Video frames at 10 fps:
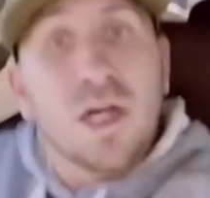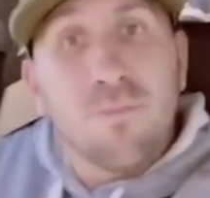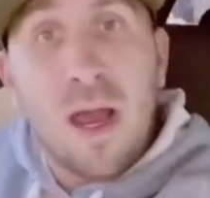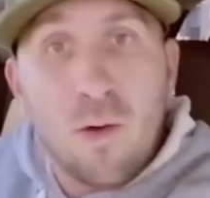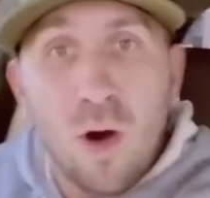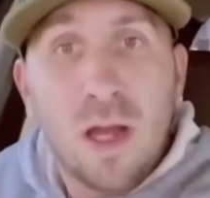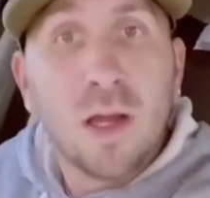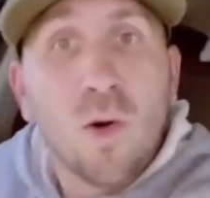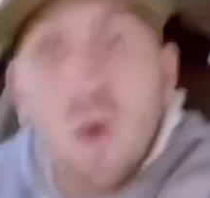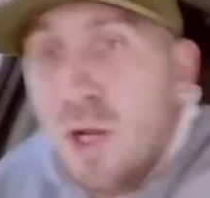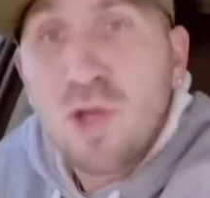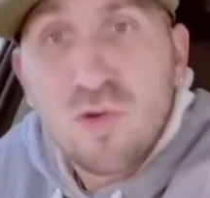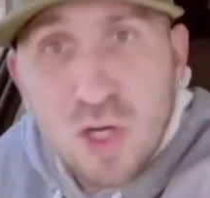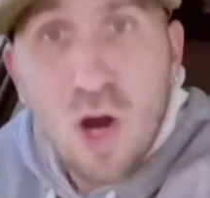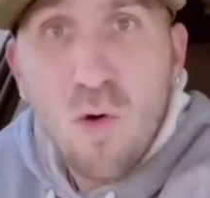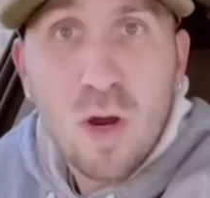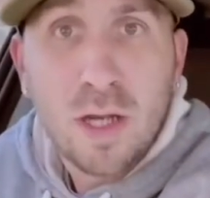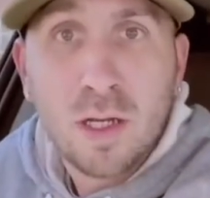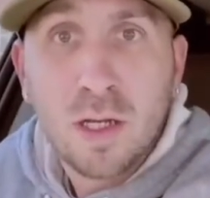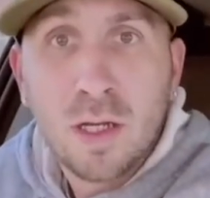back. What are you doing?
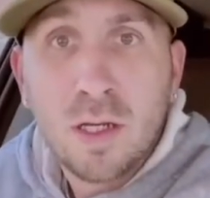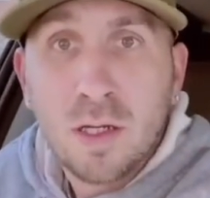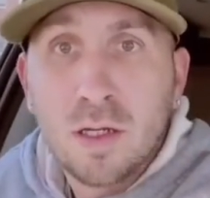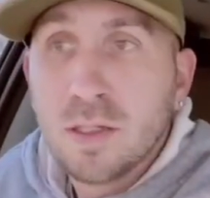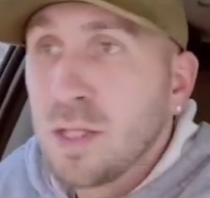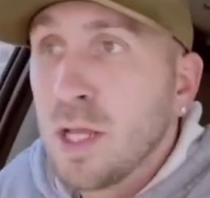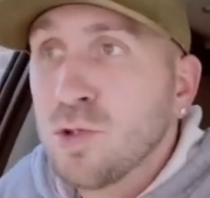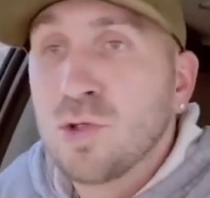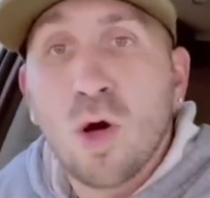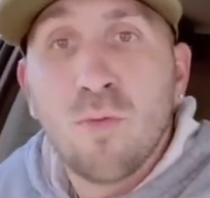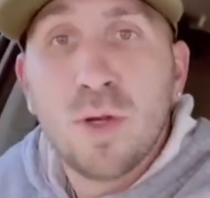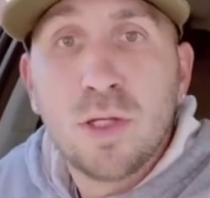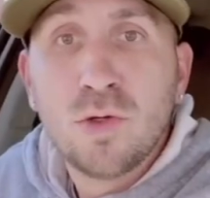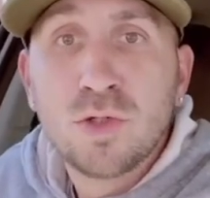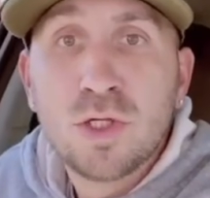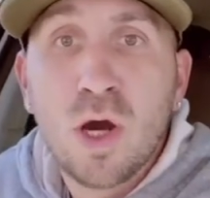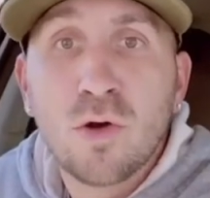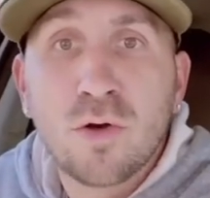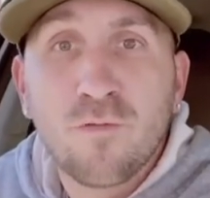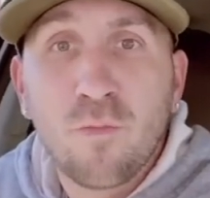Dad, you told me to use
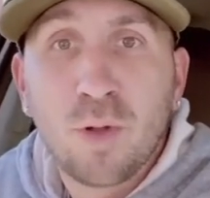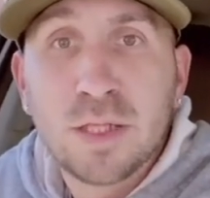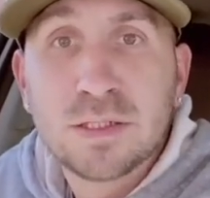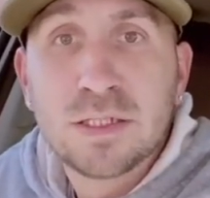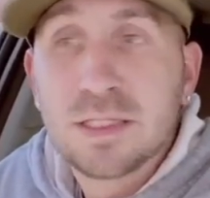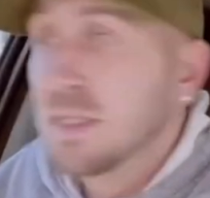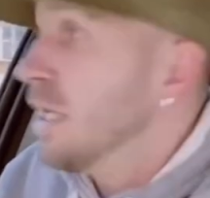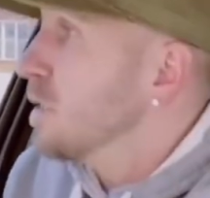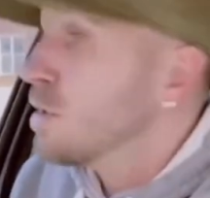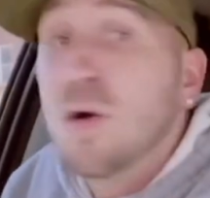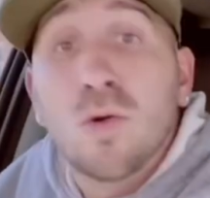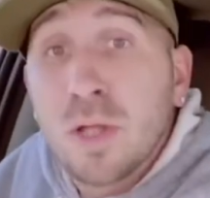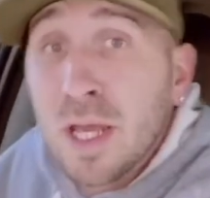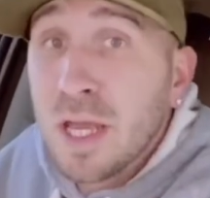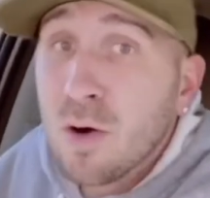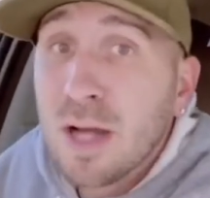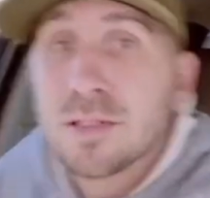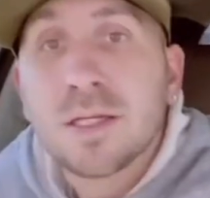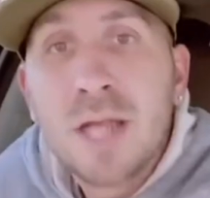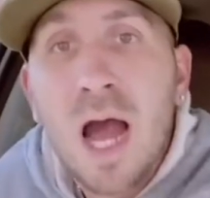deodorant for places that stink. No, the hell I
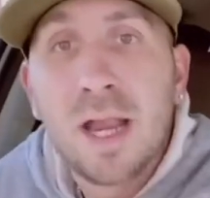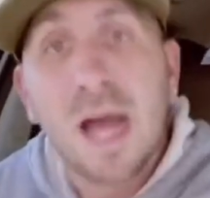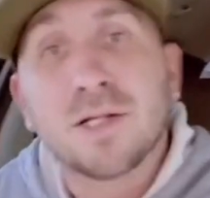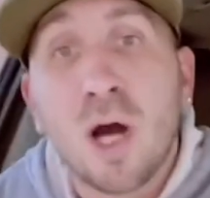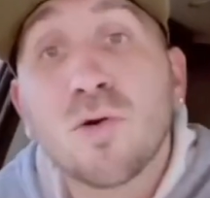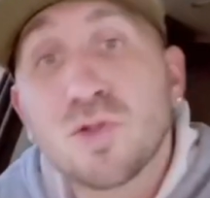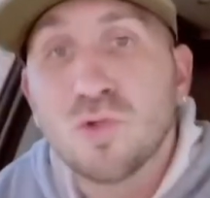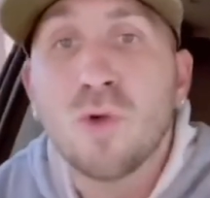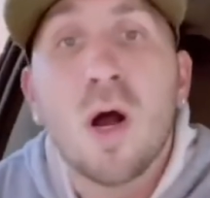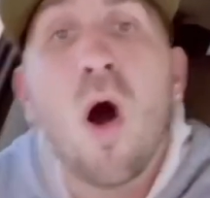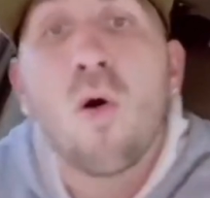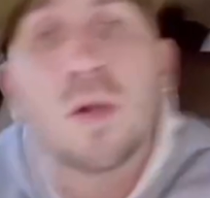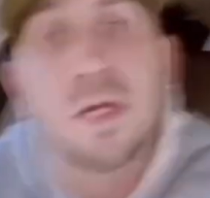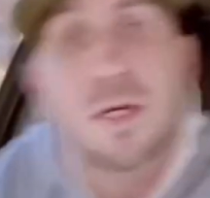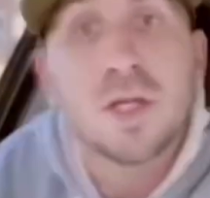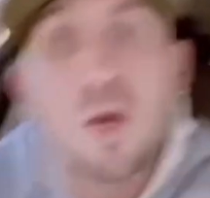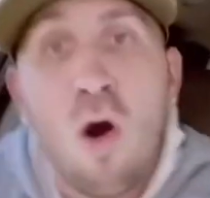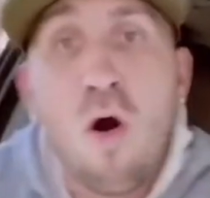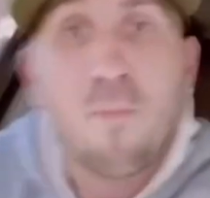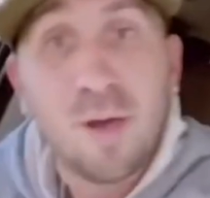did not. I told you only under your
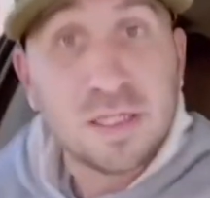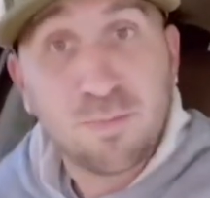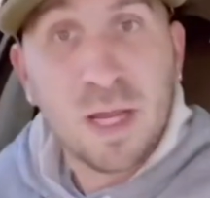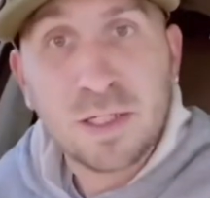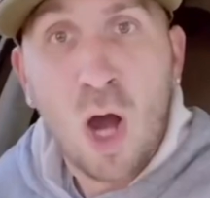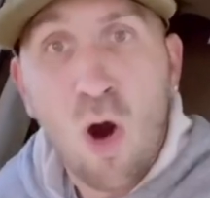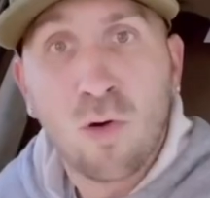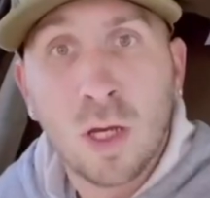armpits, big dog.